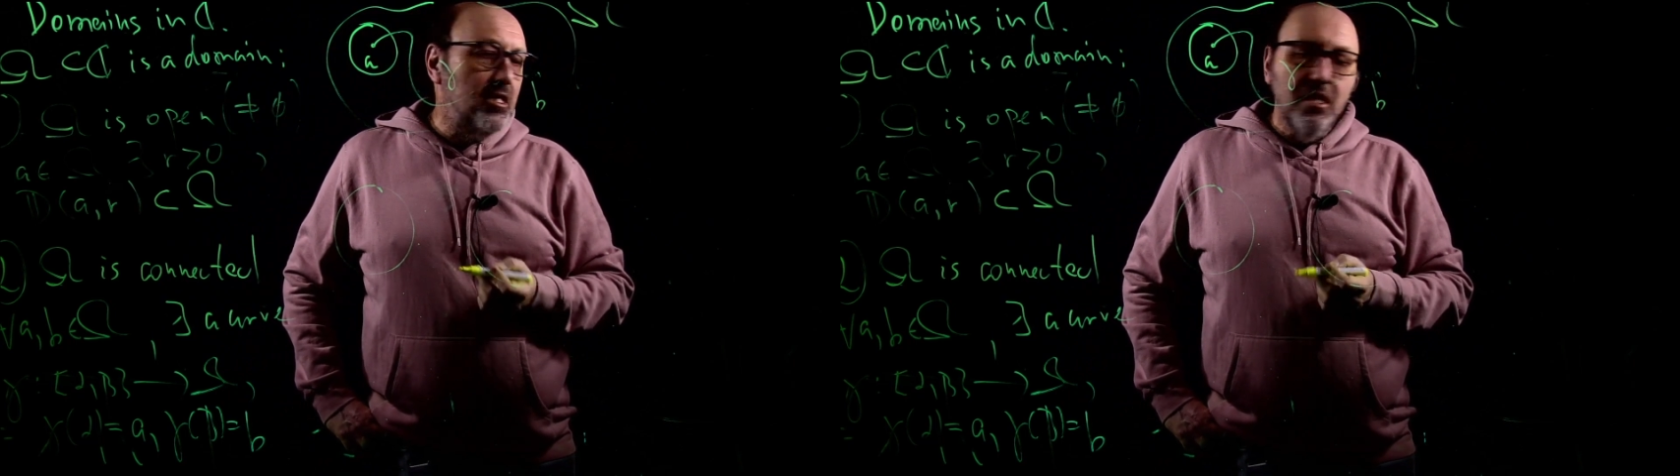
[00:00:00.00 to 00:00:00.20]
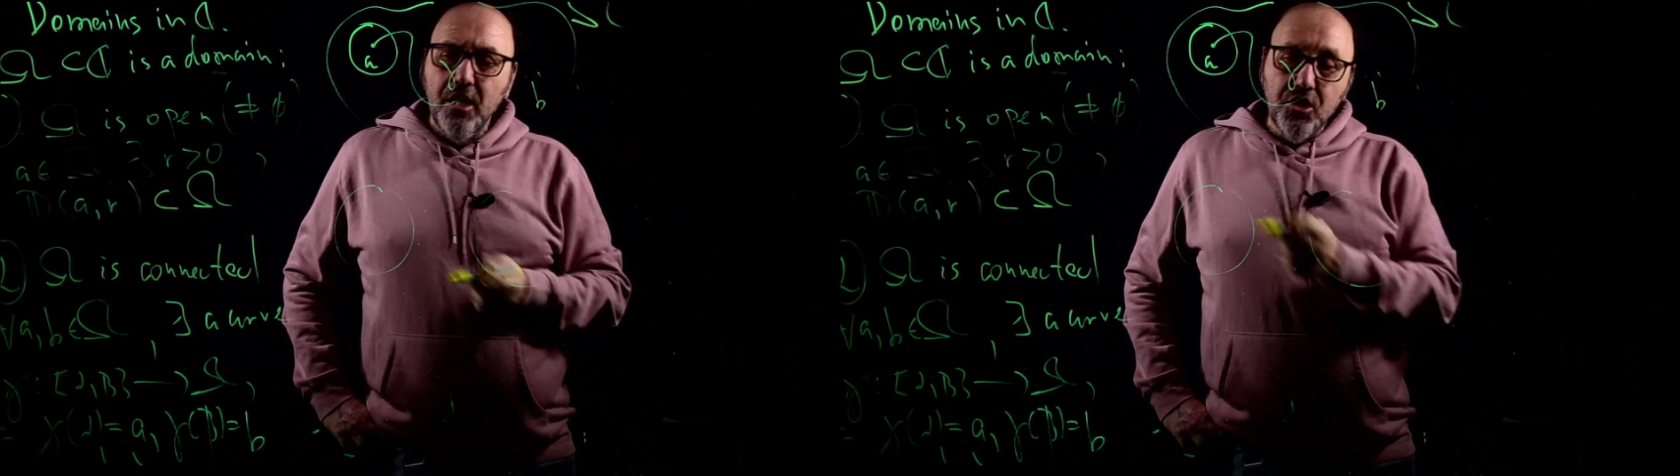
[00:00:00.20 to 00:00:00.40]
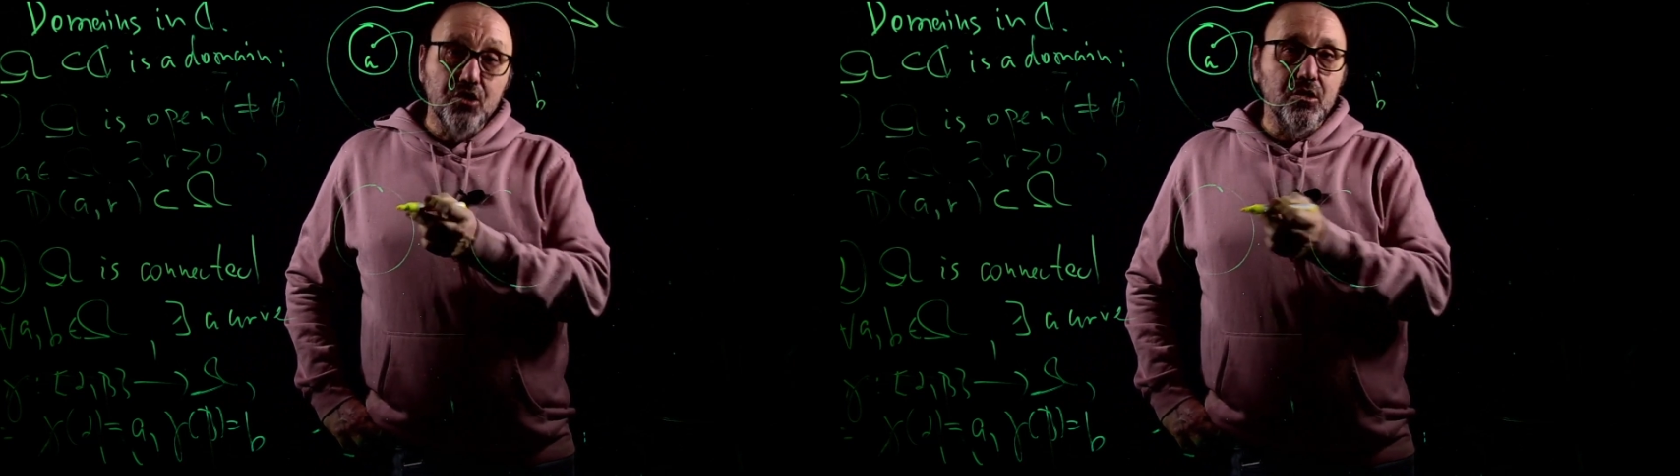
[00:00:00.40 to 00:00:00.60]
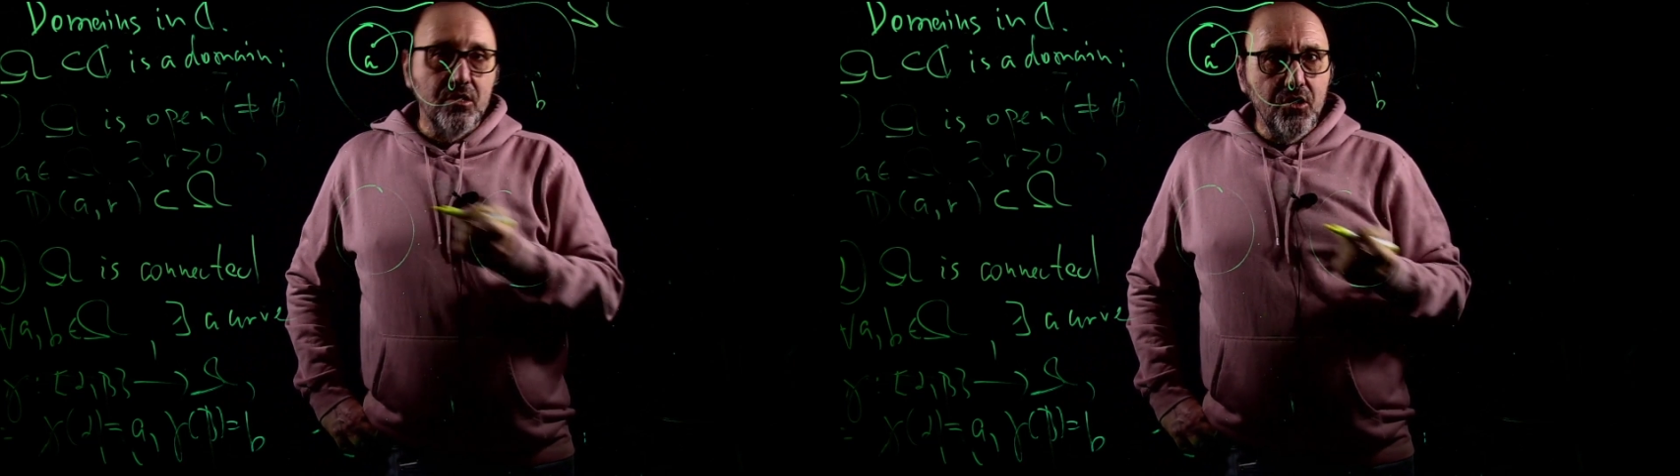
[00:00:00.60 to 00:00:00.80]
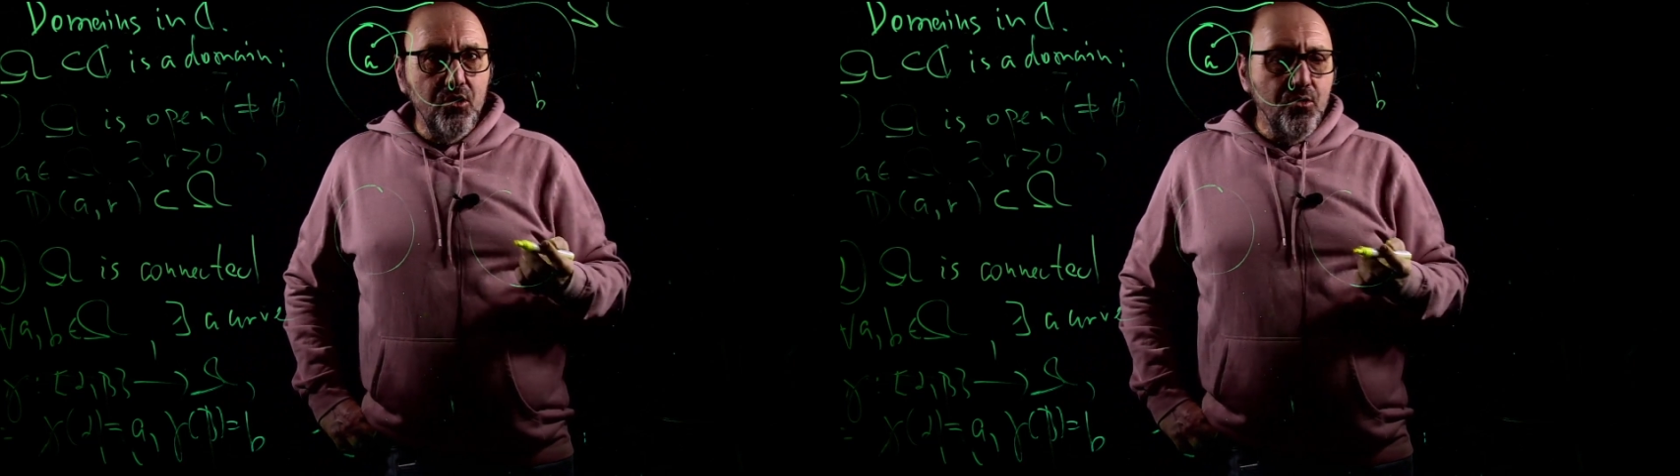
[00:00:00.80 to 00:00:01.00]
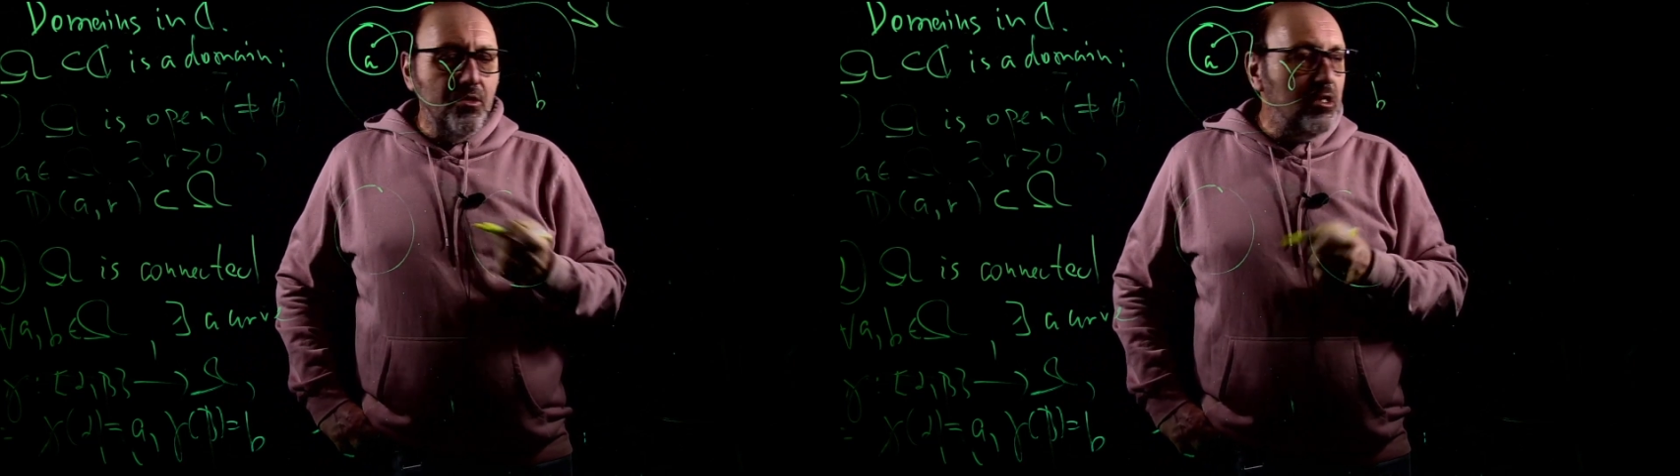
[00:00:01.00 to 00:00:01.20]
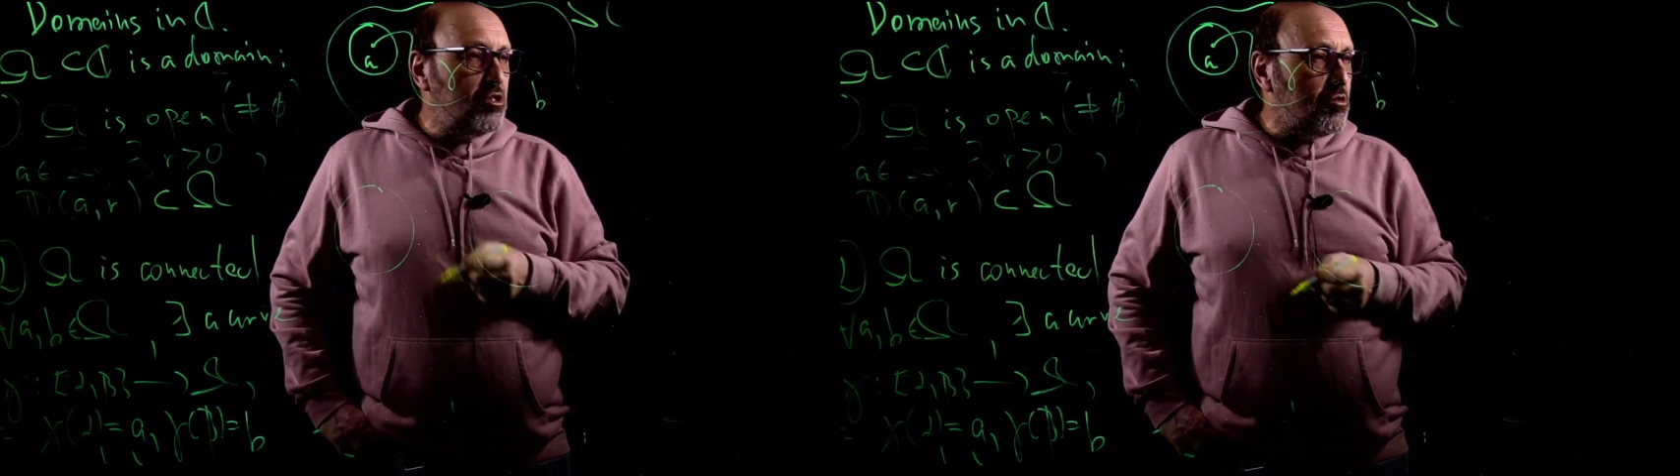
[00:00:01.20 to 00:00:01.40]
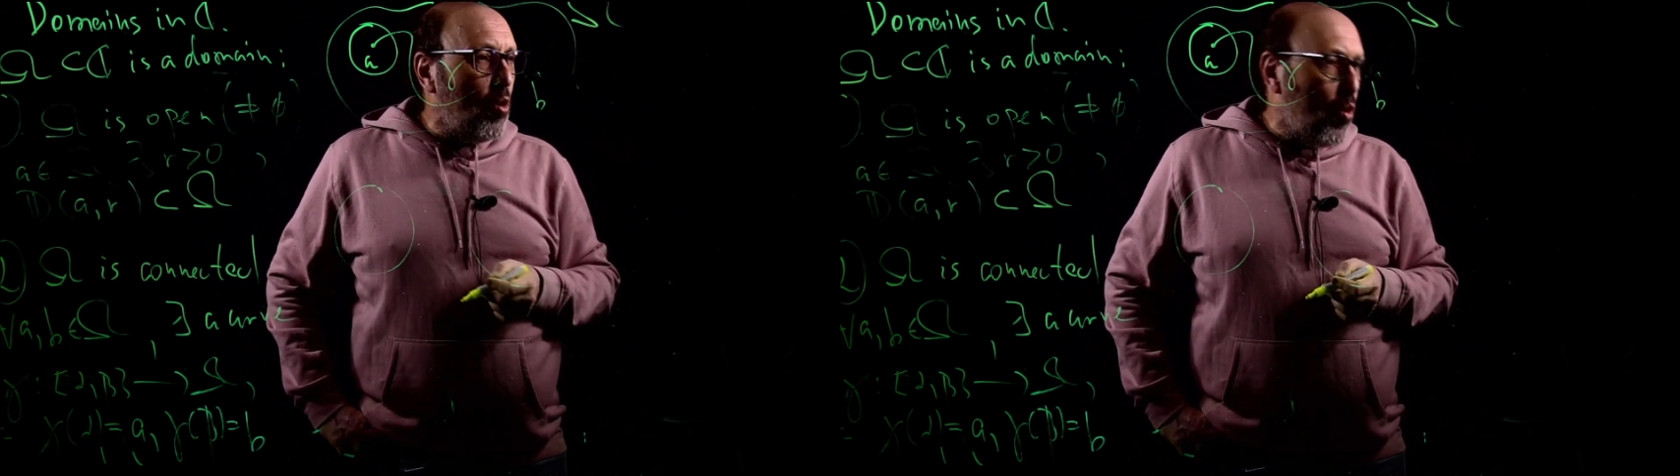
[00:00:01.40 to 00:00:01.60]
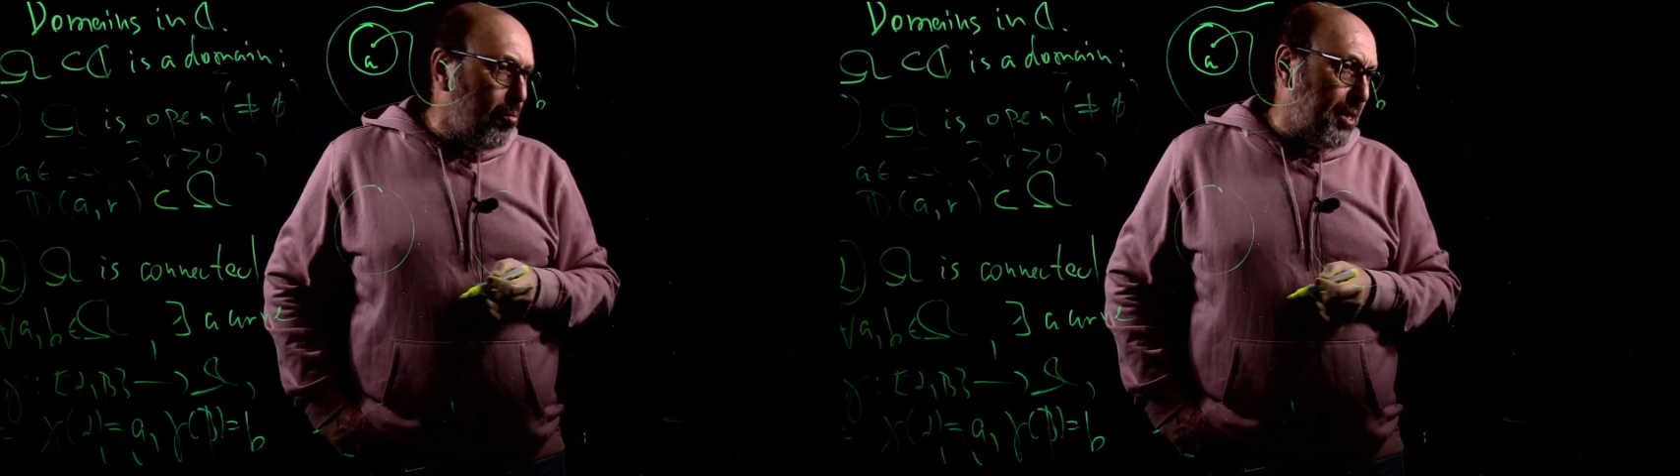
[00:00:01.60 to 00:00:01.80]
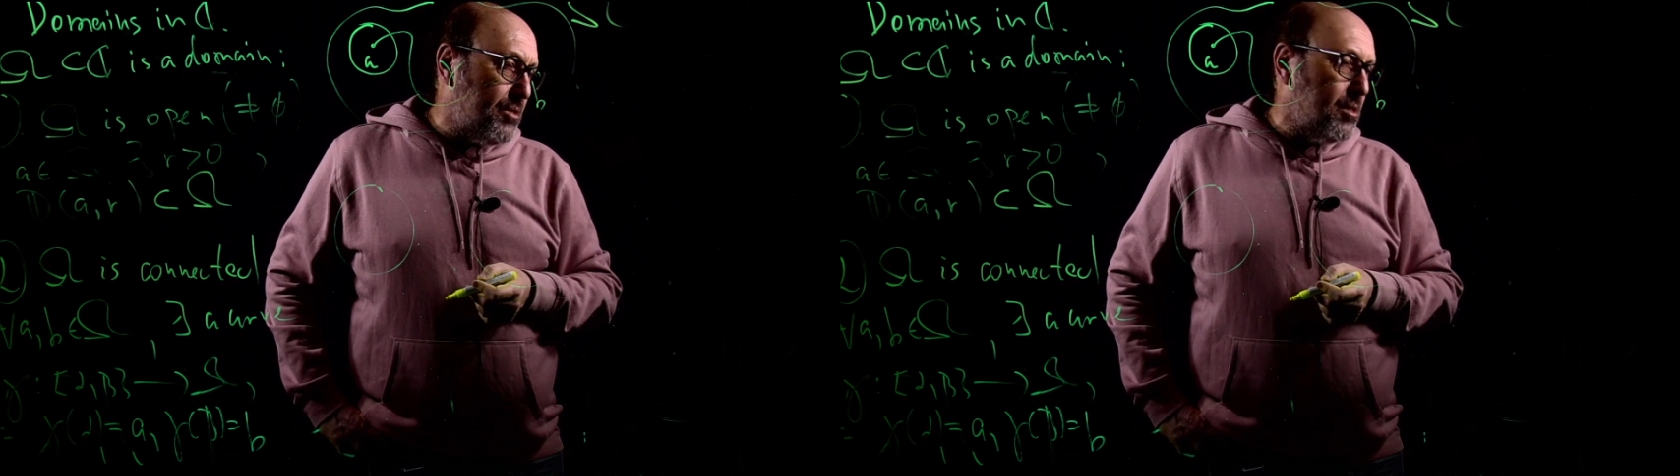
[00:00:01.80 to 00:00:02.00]
the union is
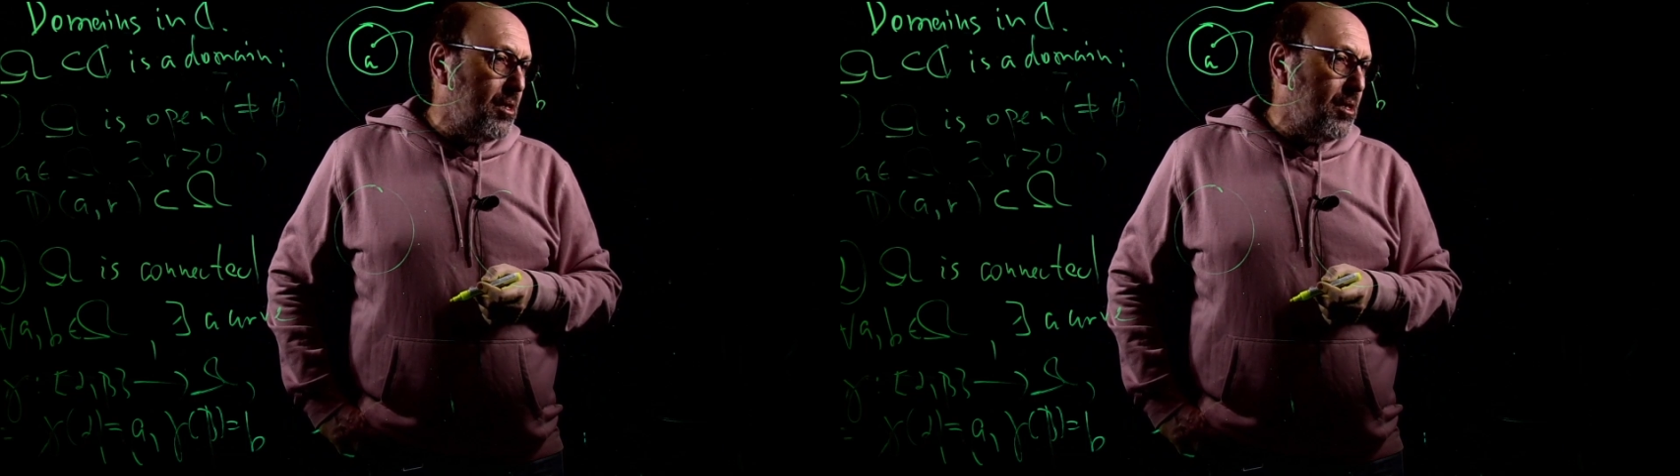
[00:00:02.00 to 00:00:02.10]
open,